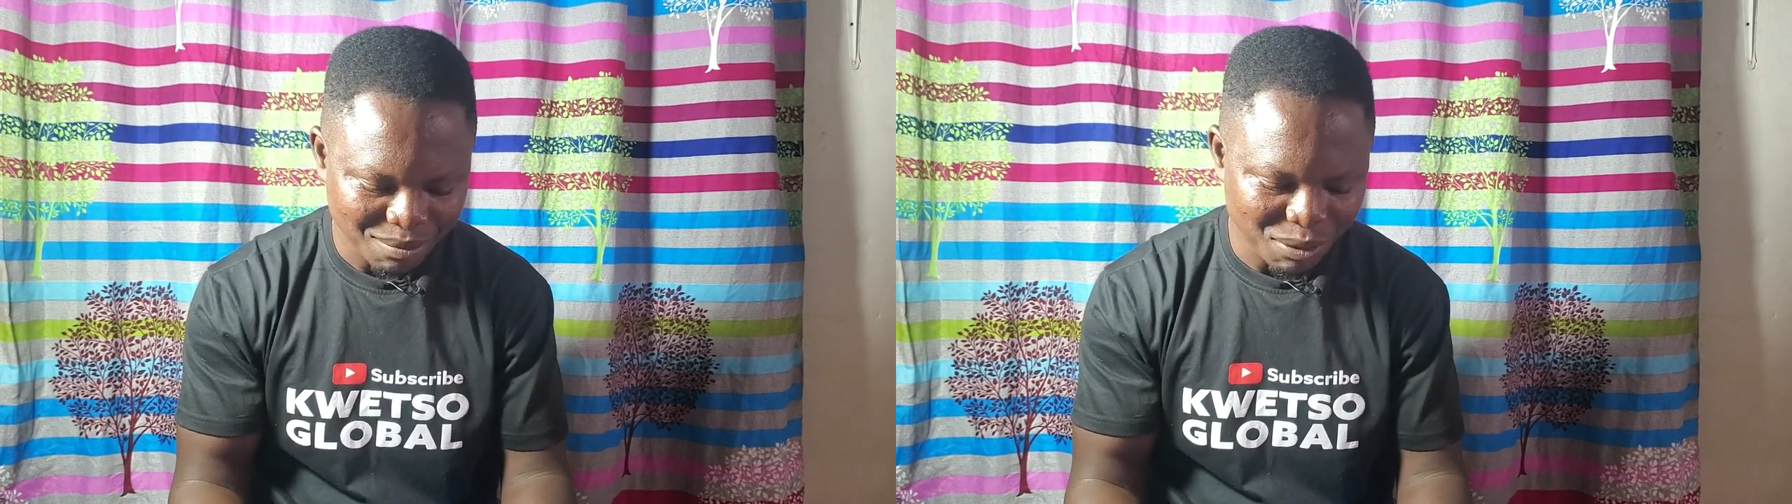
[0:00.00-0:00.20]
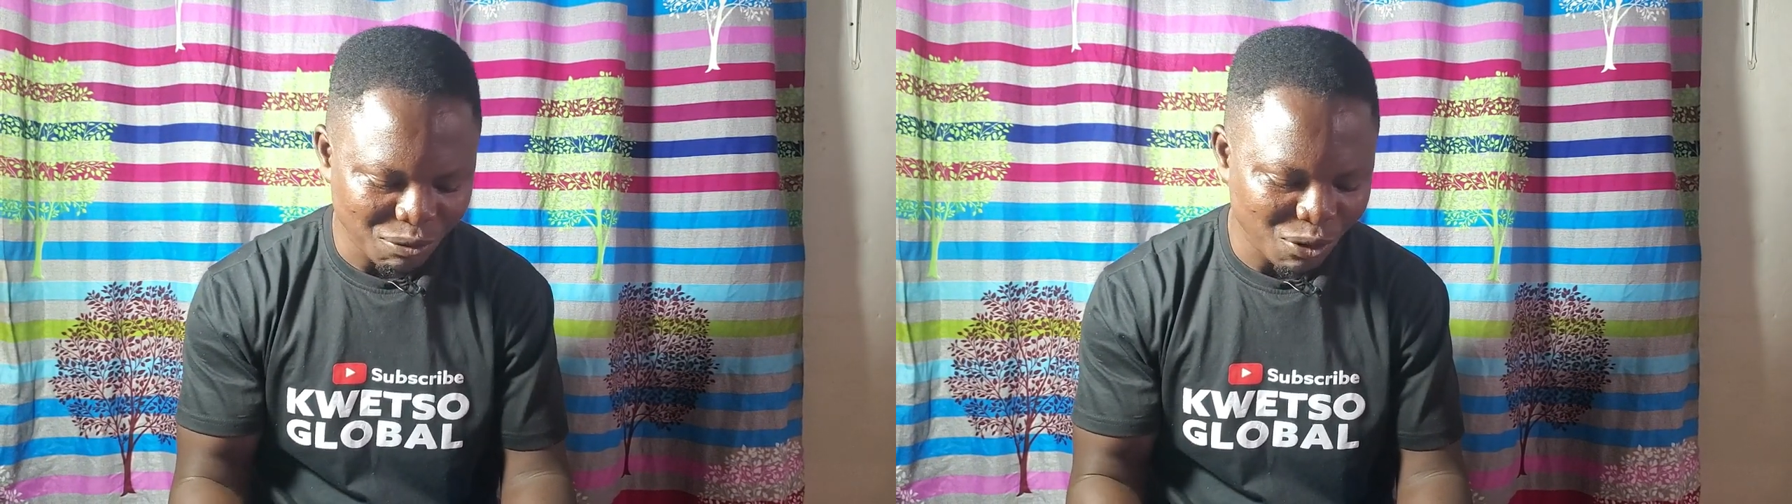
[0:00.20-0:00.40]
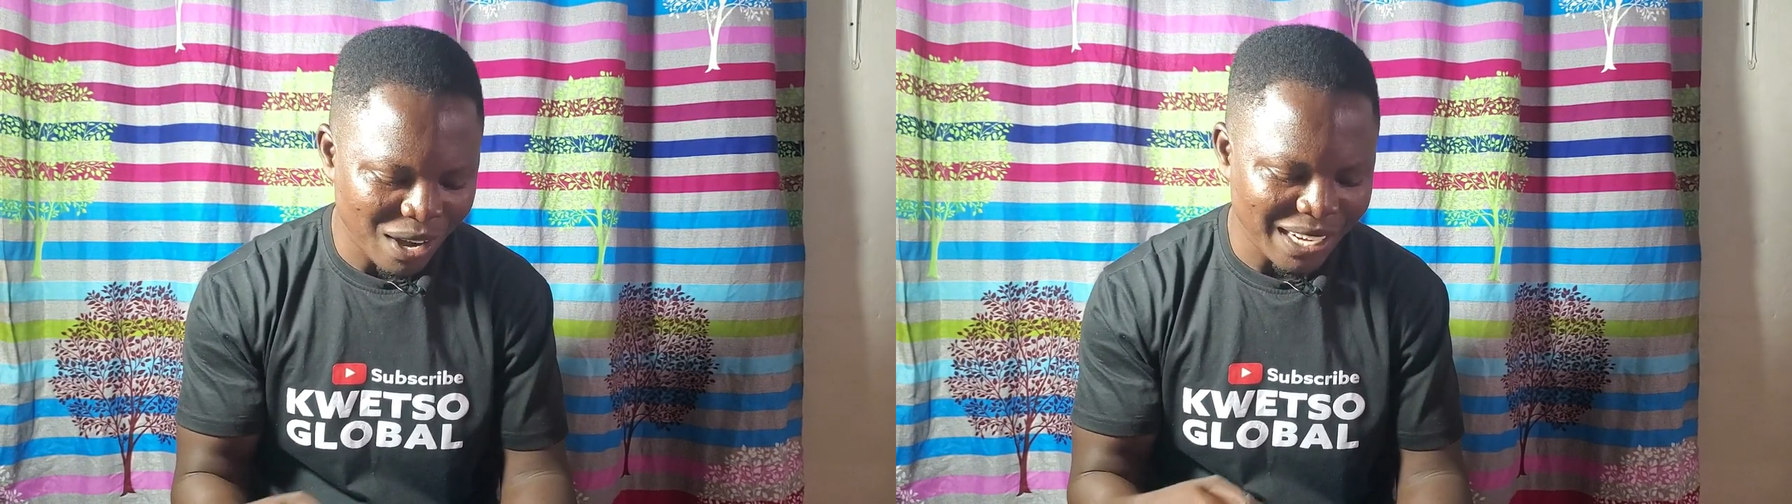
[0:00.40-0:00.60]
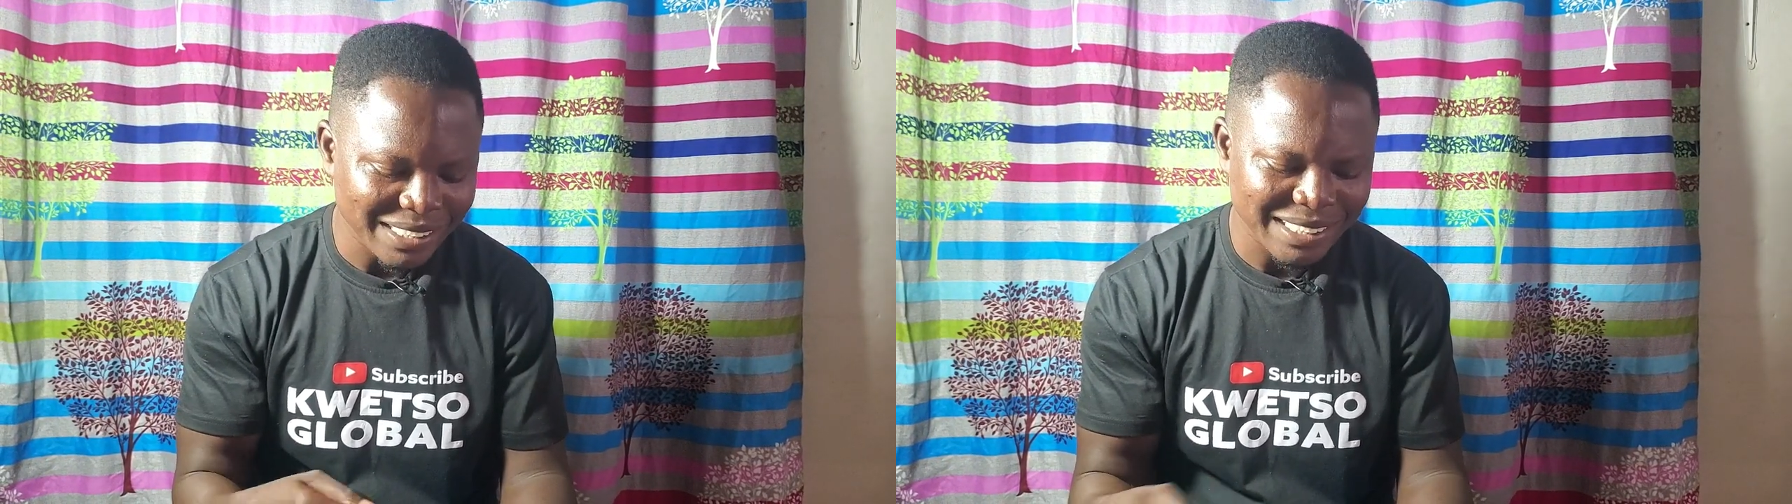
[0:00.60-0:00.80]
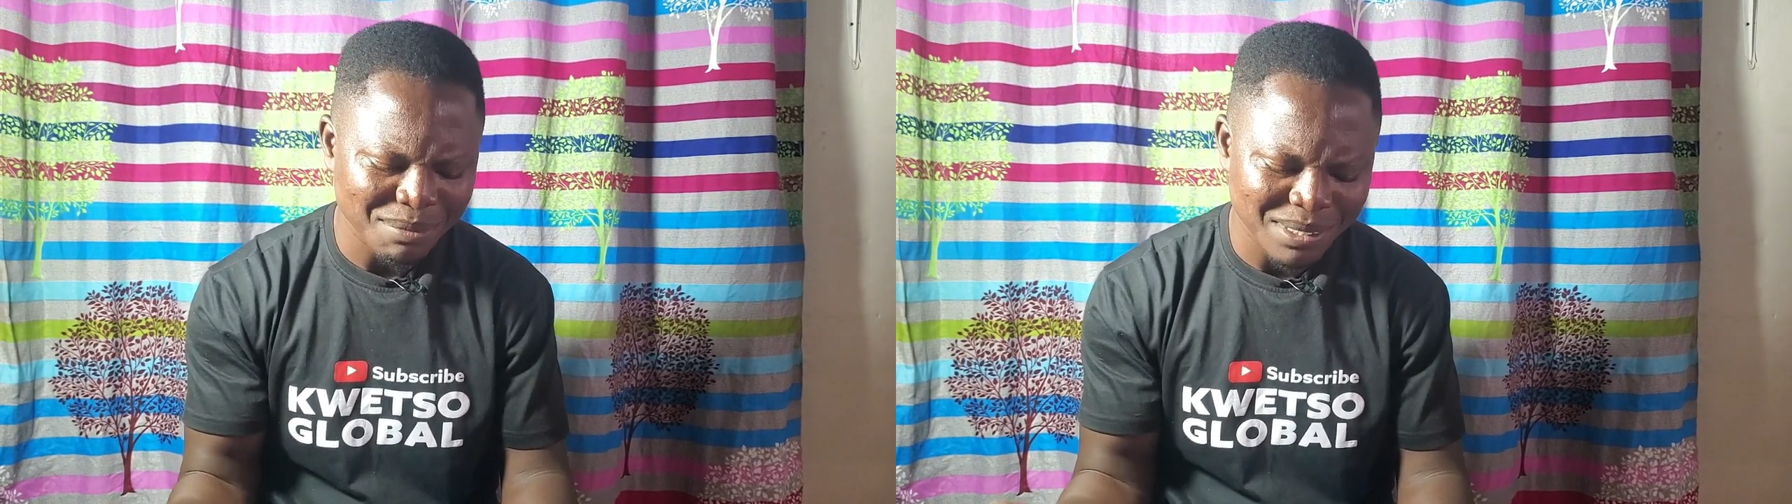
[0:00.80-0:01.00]
before
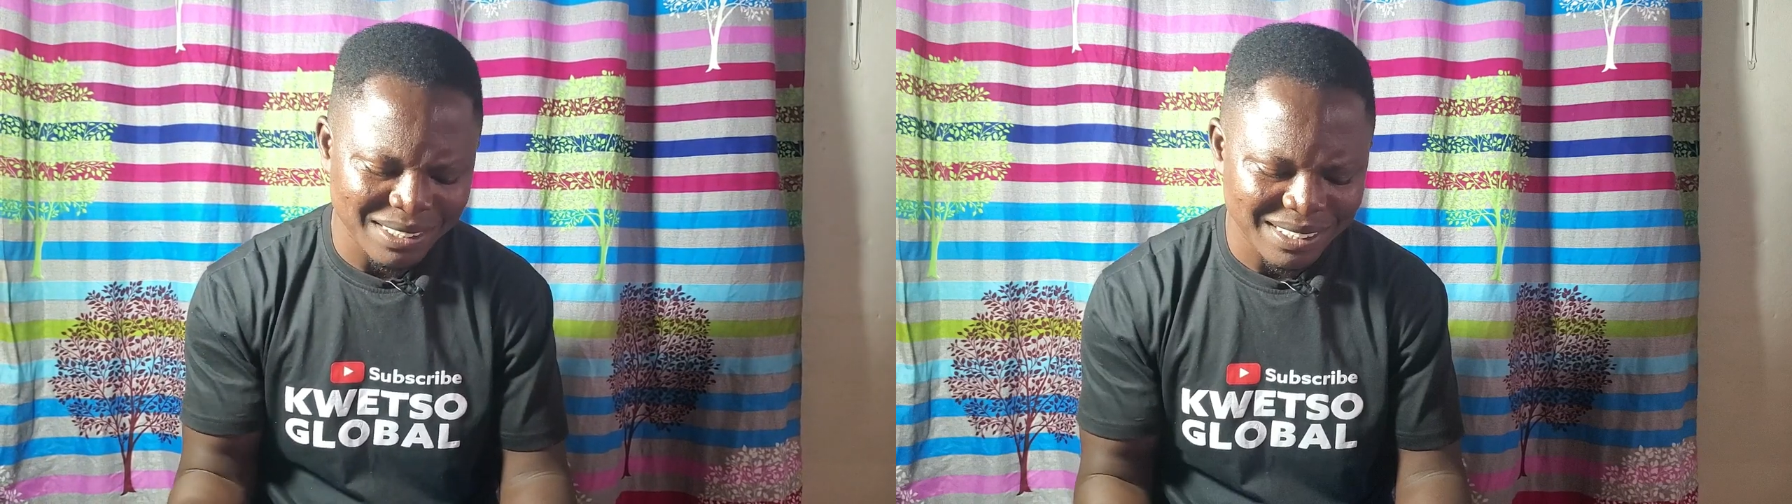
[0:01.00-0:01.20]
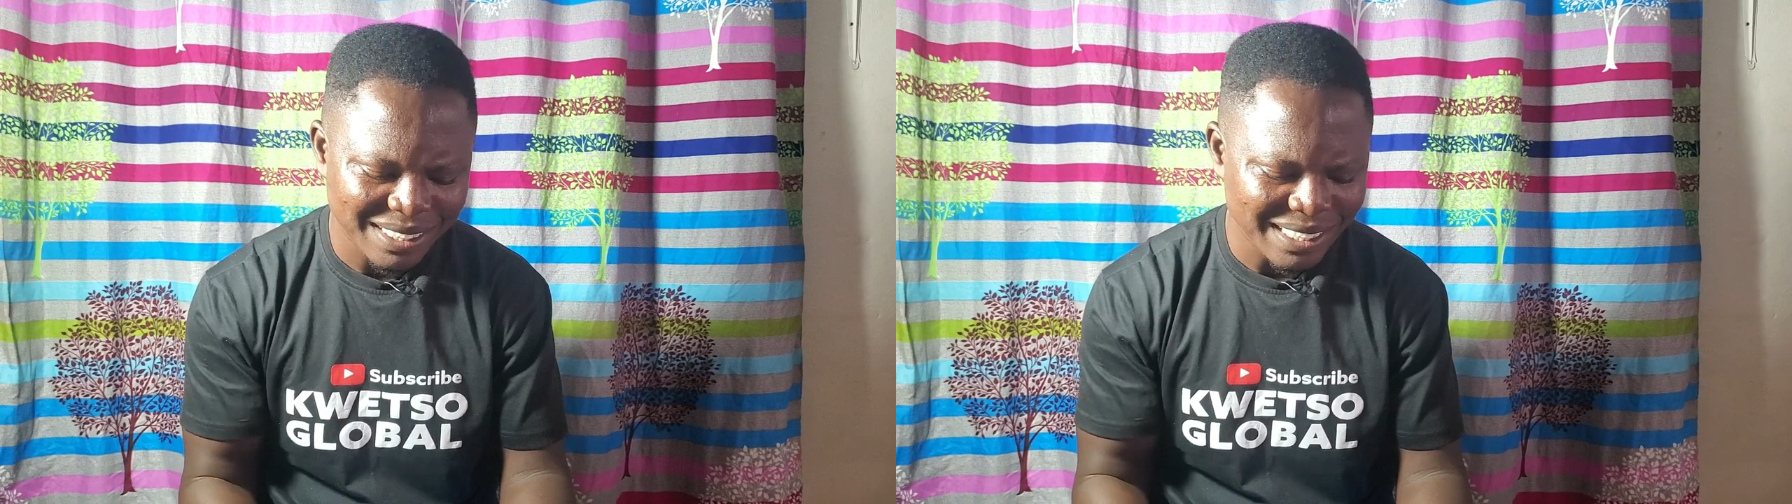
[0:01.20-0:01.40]
accepting